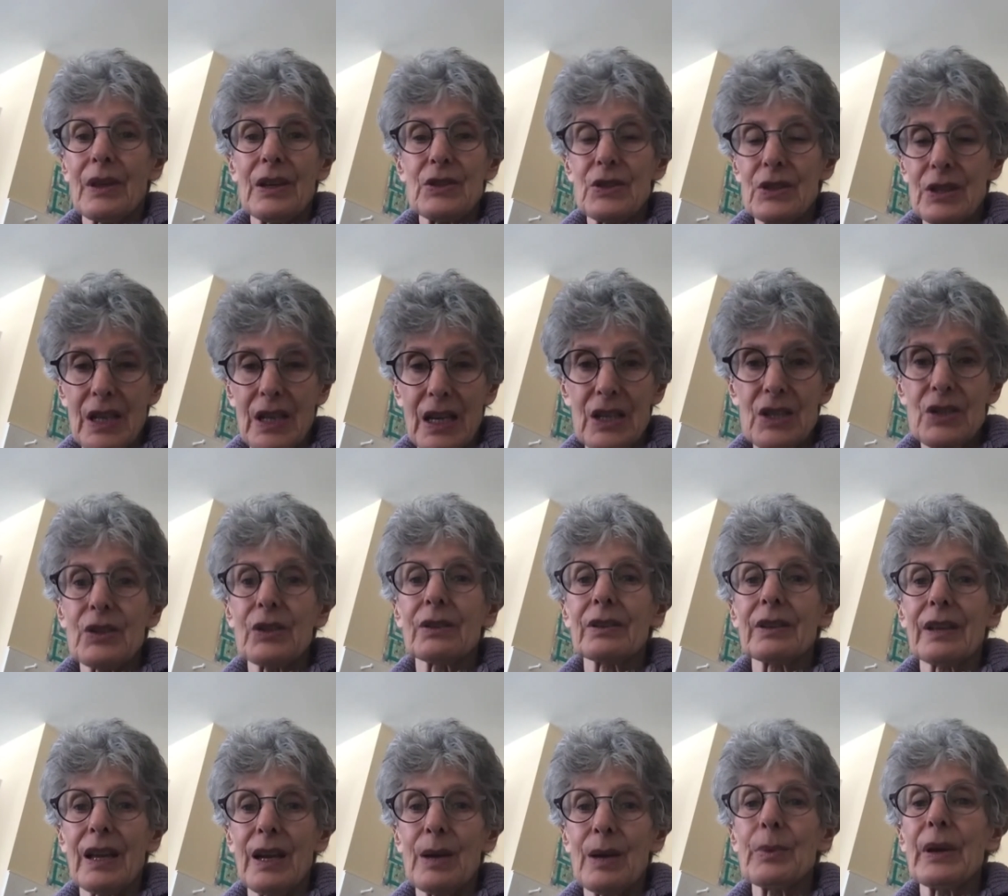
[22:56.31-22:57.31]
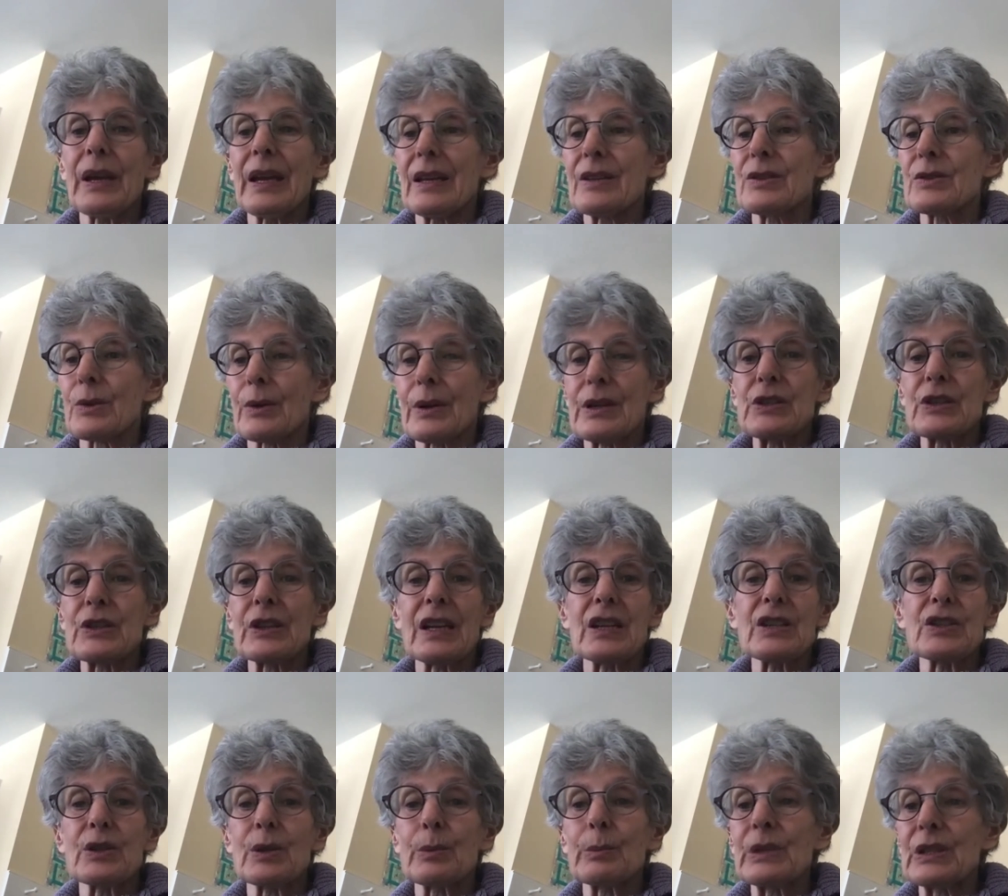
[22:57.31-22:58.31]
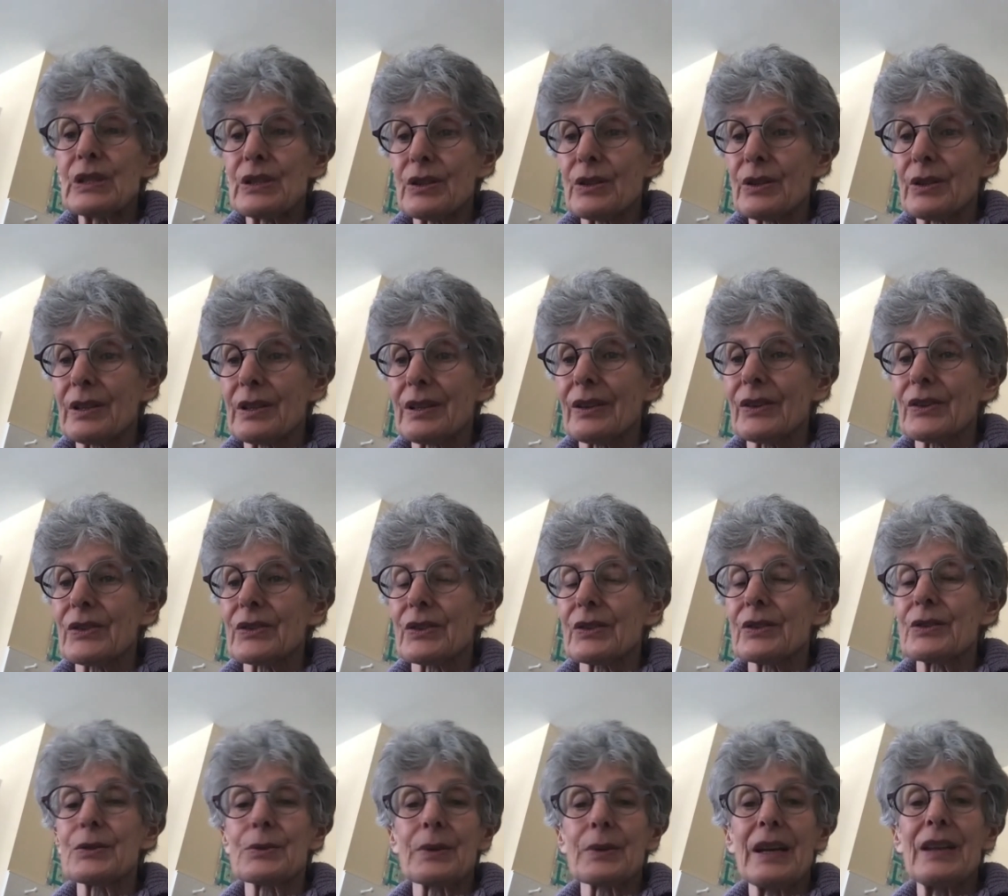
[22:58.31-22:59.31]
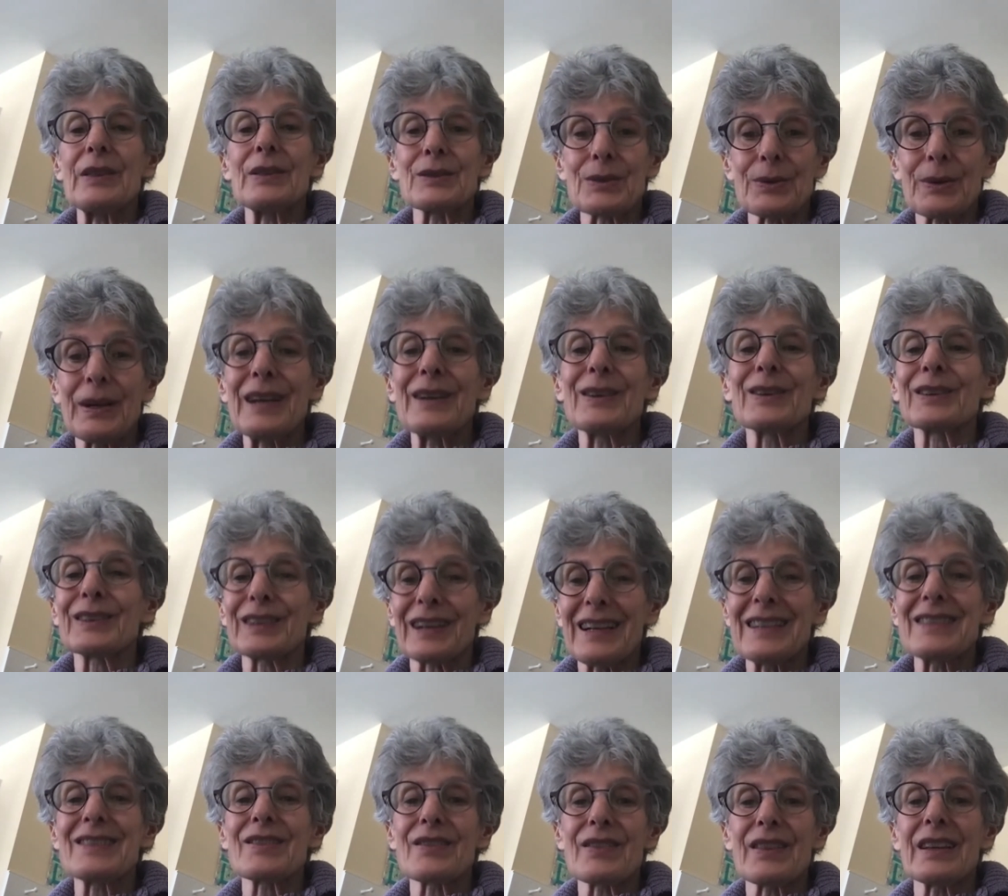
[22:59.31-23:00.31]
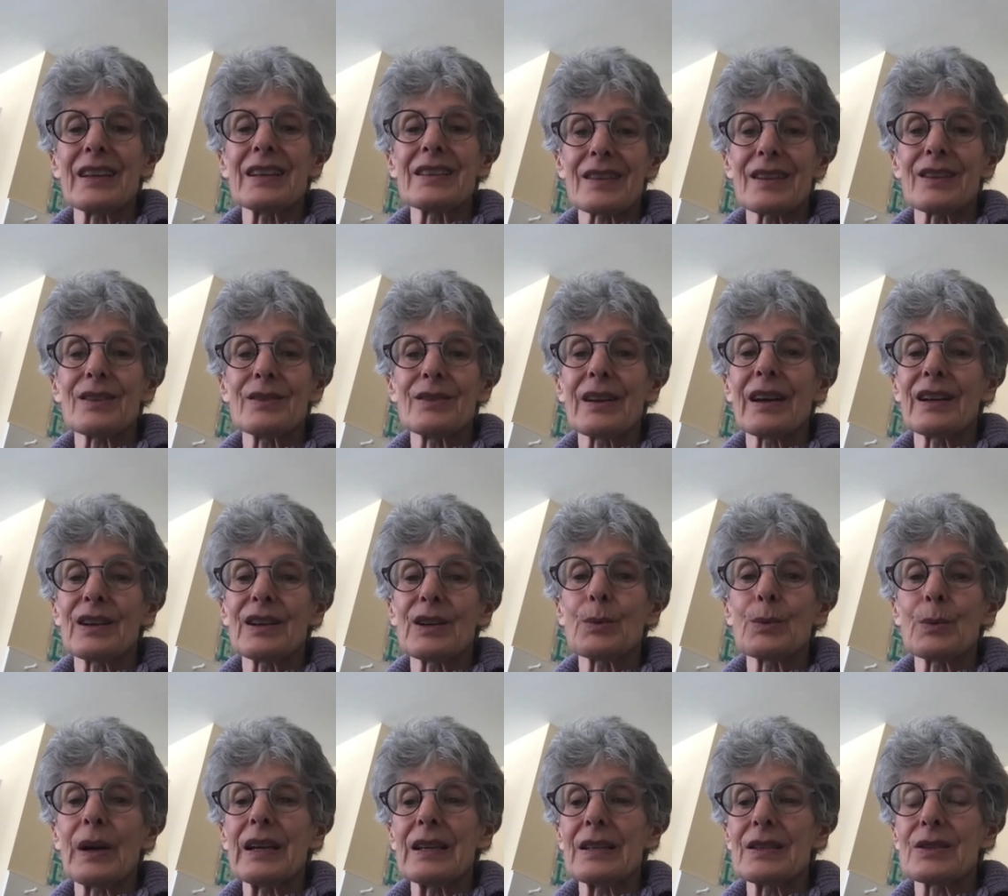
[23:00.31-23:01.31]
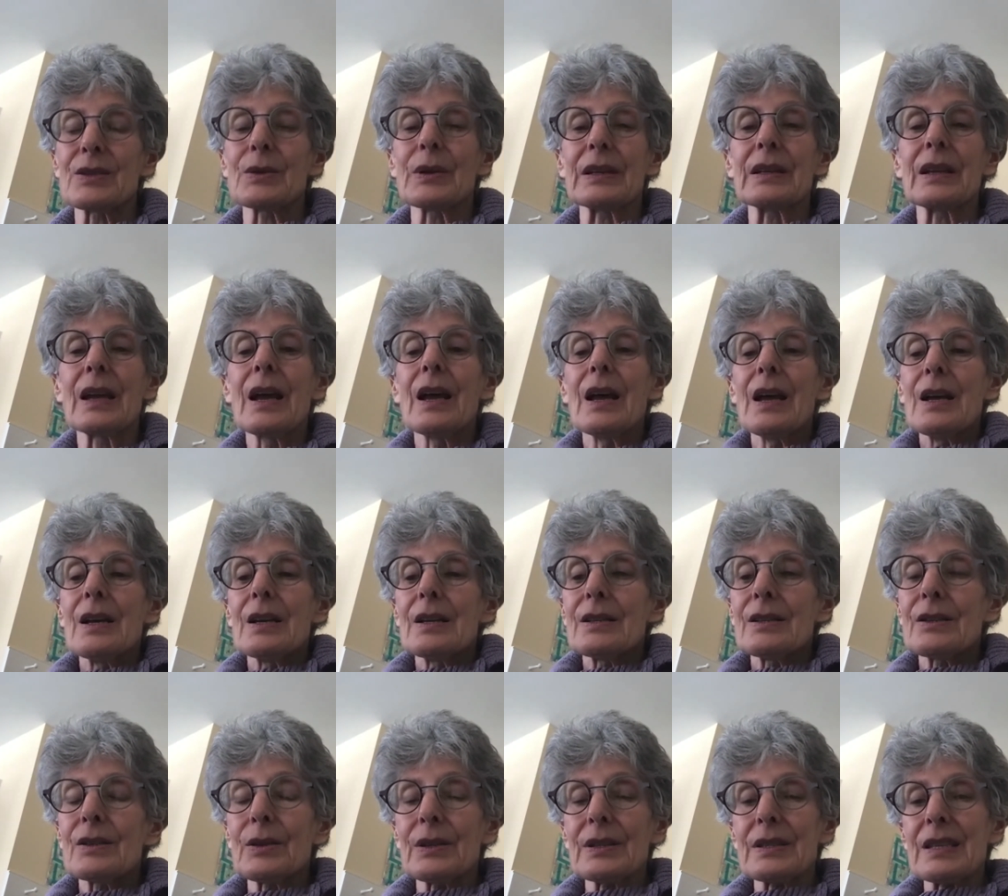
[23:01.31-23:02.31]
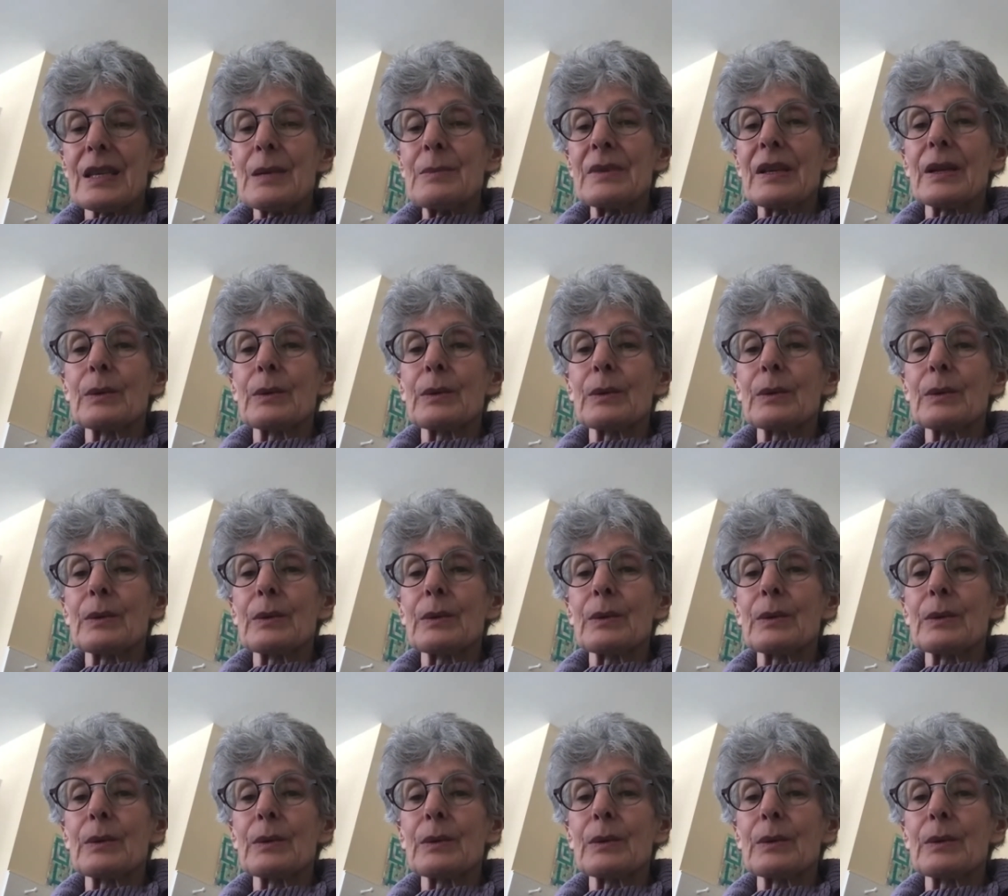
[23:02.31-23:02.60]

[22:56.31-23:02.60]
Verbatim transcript: educational campaigns or educational materials or train the trainer kinds of things that United Way is doing. So it seems